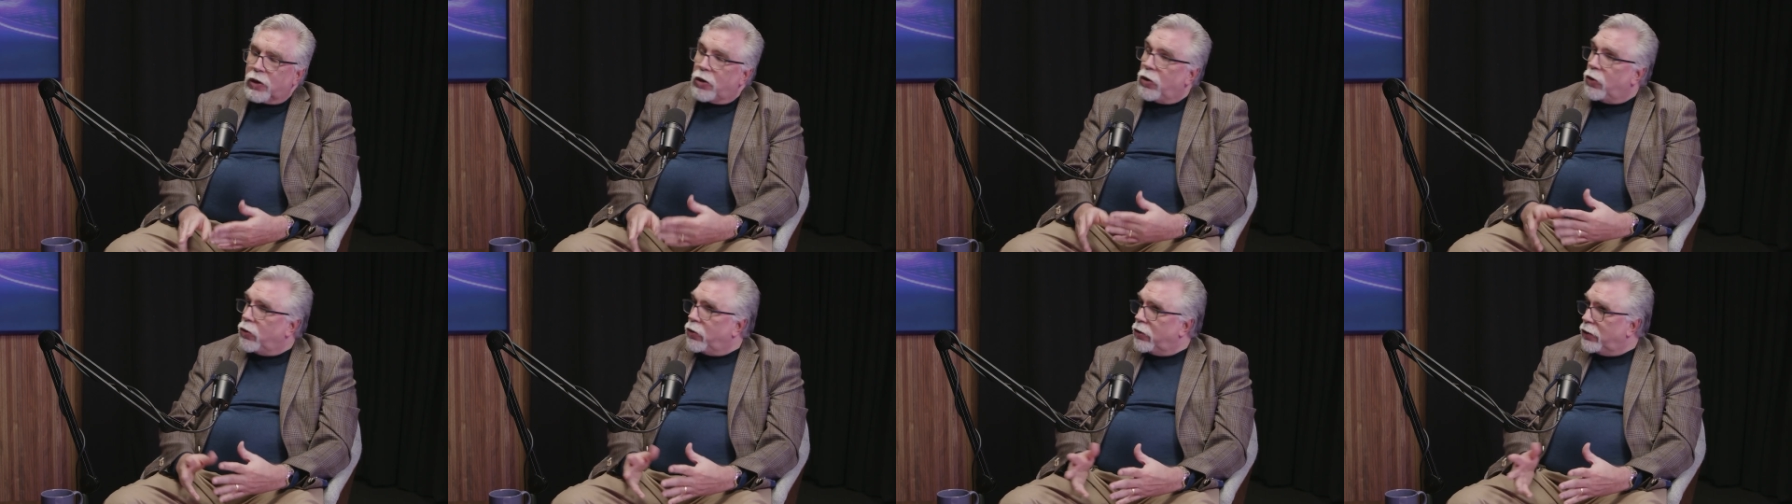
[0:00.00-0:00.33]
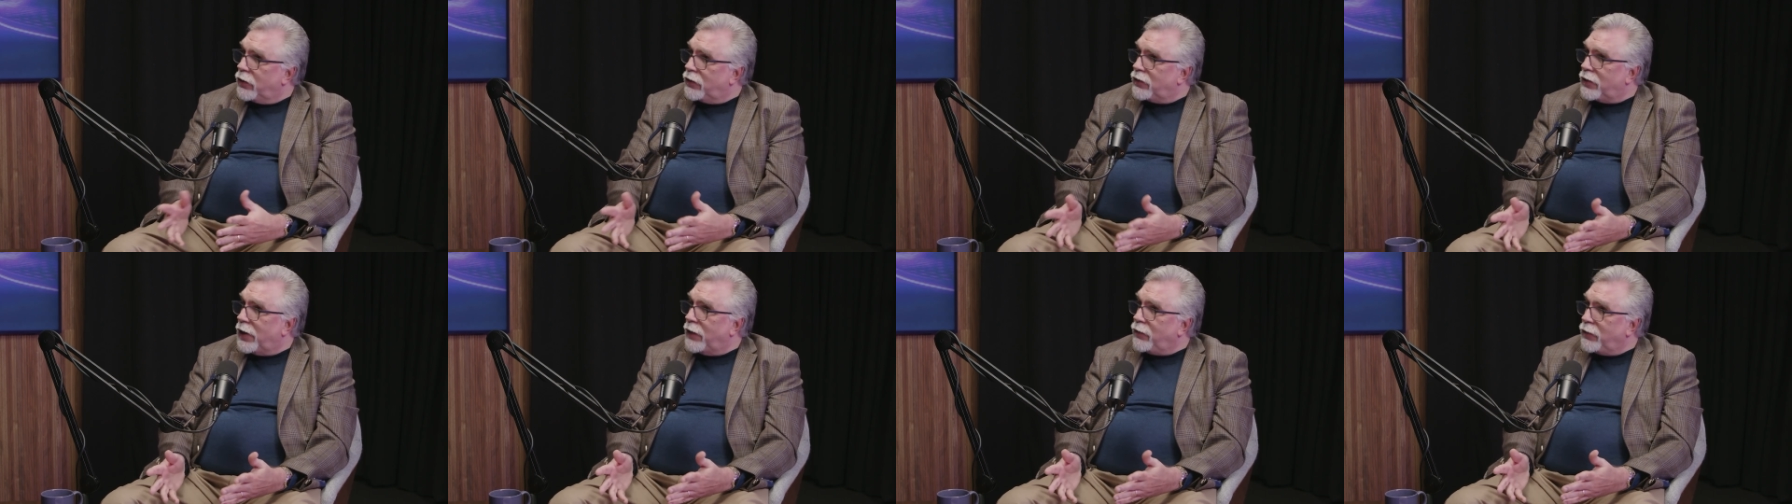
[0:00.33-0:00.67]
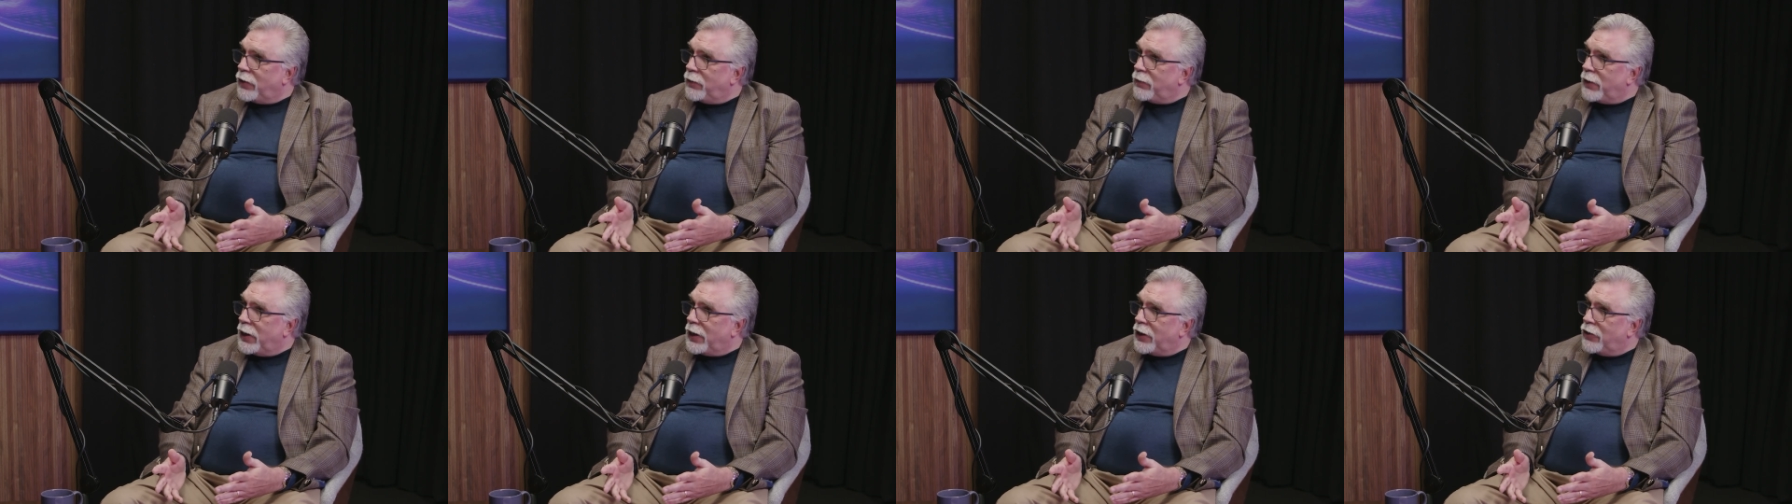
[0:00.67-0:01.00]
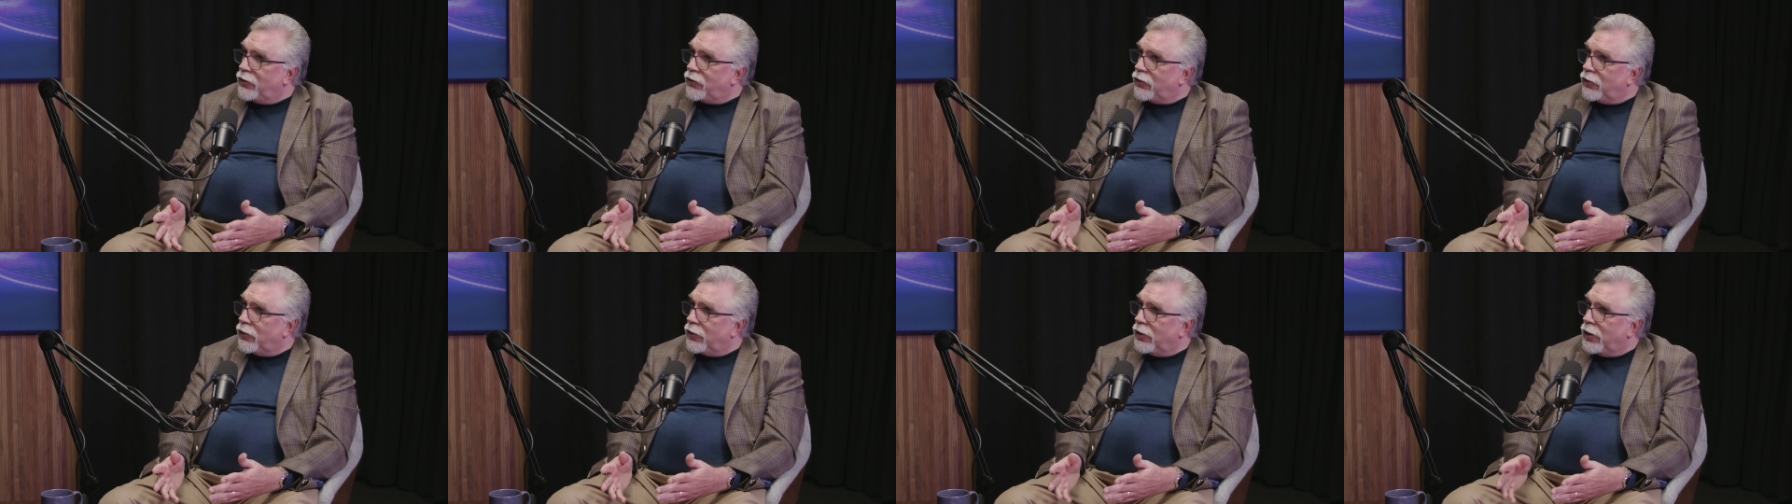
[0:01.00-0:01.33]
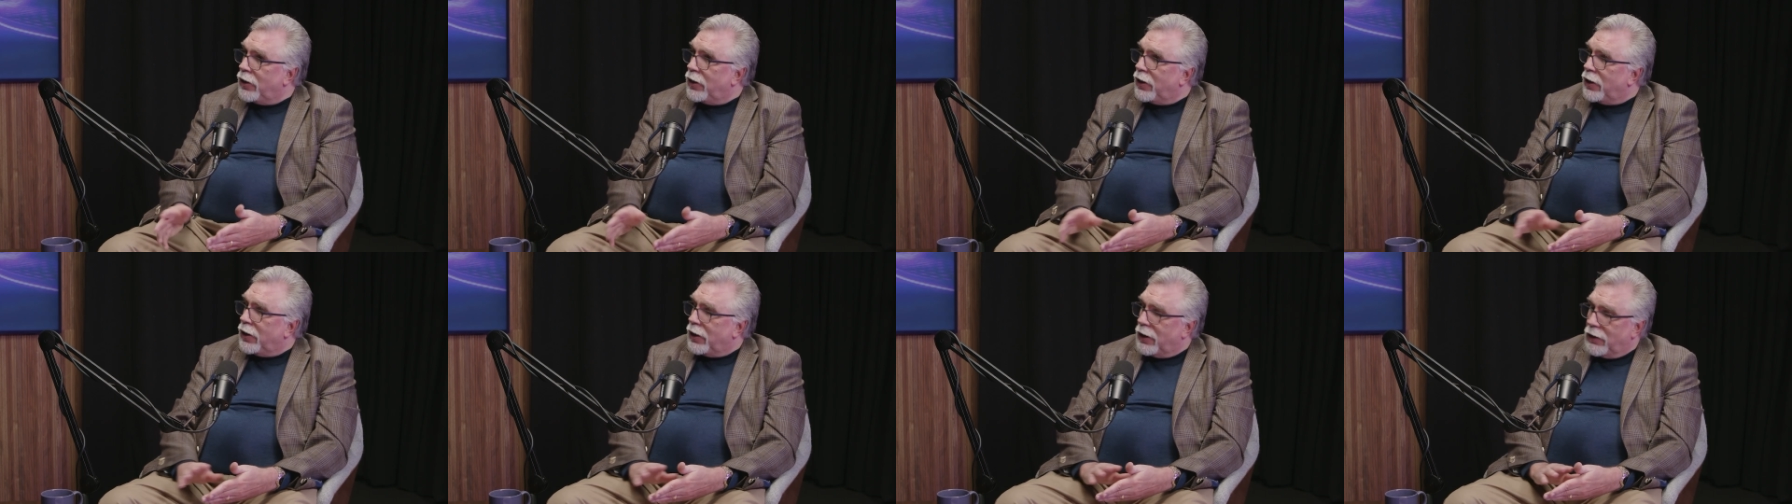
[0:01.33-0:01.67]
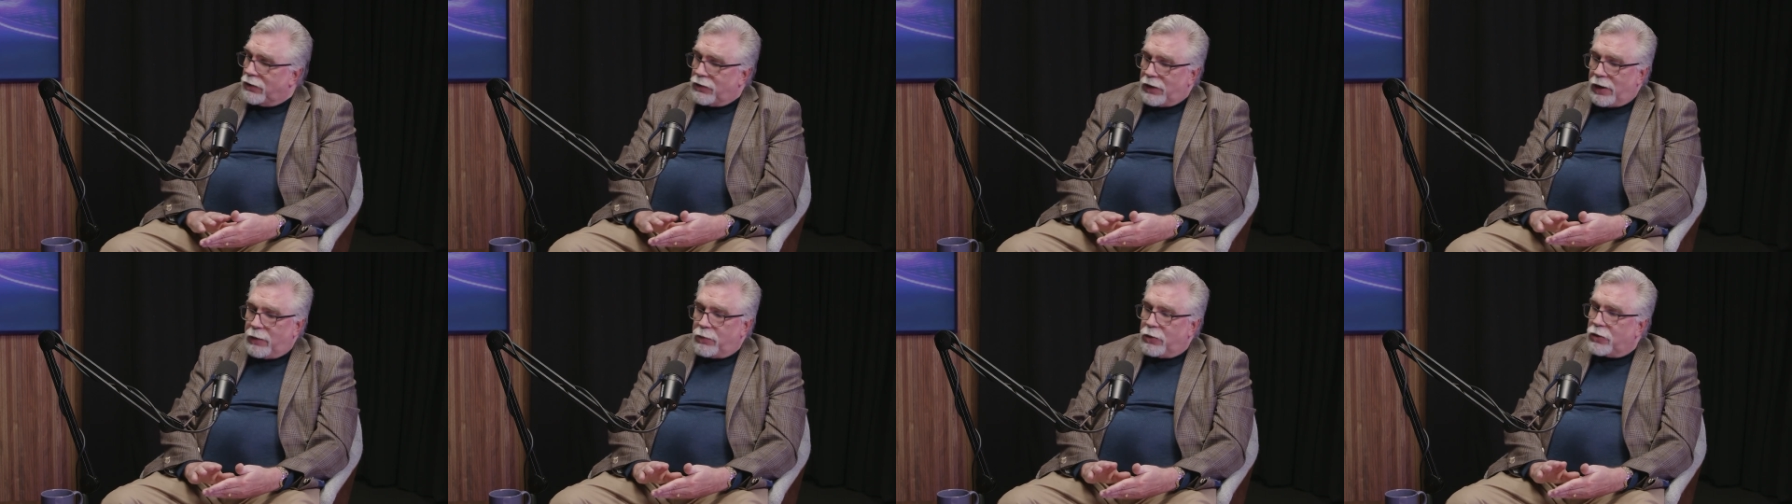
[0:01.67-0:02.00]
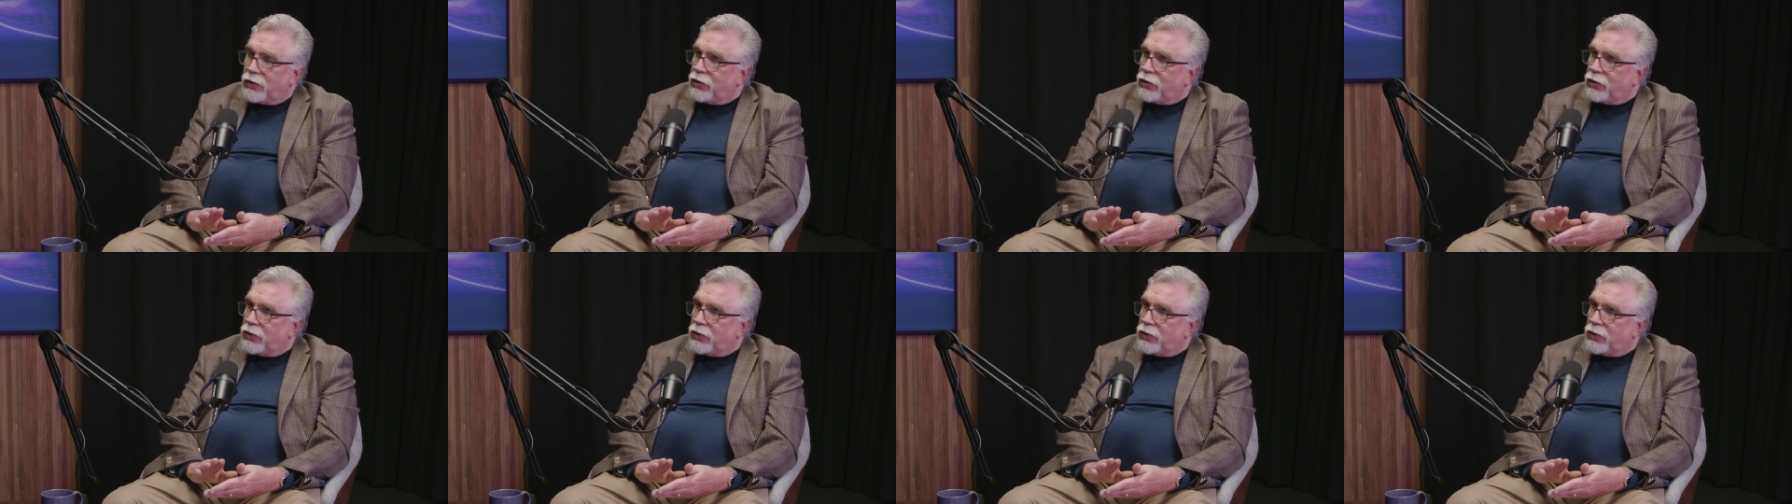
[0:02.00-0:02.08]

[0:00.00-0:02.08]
or the safety manager is able